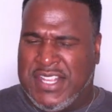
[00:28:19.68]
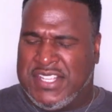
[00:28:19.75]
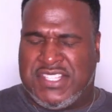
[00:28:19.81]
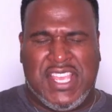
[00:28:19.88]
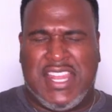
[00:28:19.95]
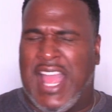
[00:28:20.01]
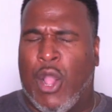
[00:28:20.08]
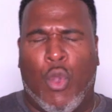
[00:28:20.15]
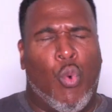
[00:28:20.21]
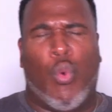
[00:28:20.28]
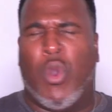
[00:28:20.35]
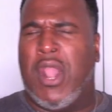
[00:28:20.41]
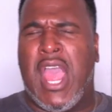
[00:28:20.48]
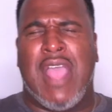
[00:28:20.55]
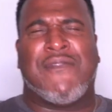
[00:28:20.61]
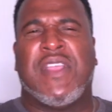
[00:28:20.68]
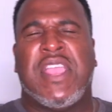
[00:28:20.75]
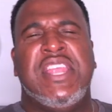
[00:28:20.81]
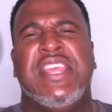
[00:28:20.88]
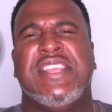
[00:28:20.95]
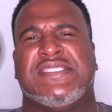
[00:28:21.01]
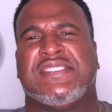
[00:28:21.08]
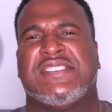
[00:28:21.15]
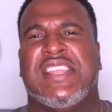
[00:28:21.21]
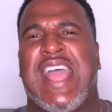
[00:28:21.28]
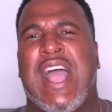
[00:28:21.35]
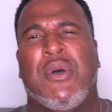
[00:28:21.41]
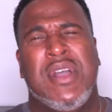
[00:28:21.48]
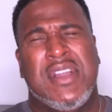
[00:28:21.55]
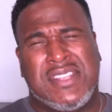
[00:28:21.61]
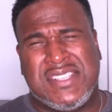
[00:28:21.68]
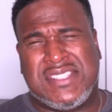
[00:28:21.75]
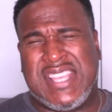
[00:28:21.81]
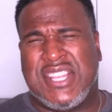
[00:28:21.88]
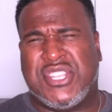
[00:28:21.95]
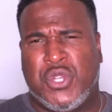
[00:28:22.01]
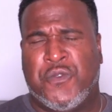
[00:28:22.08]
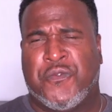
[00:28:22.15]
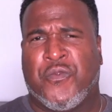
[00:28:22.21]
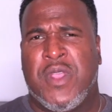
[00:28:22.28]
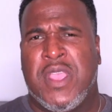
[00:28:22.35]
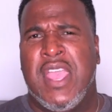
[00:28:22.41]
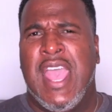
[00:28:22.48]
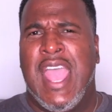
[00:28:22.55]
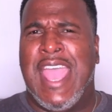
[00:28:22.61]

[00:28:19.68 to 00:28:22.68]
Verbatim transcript: to send out whatever he needs to send out to set you free.